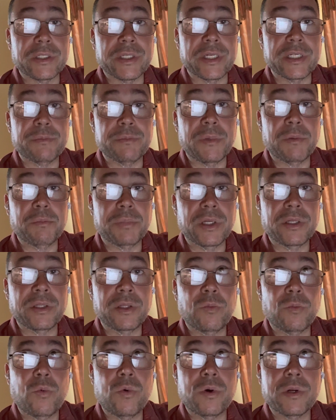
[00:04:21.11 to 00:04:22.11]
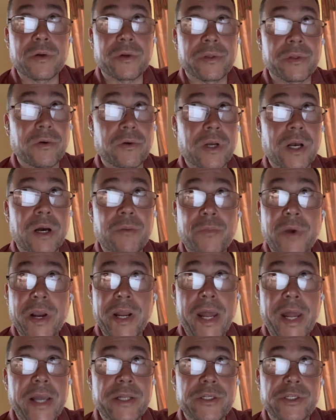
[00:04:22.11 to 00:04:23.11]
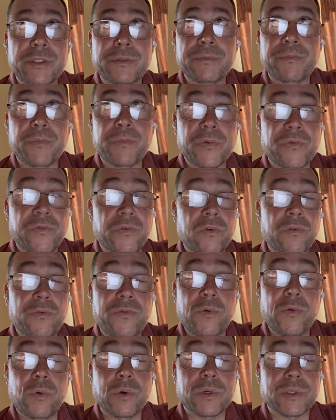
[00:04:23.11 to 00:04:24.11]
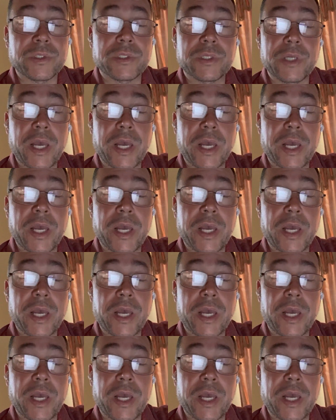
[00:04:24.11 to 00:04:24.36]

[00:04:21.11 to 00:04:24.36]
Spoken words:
They smell blood in the water and they'll come right at you full force.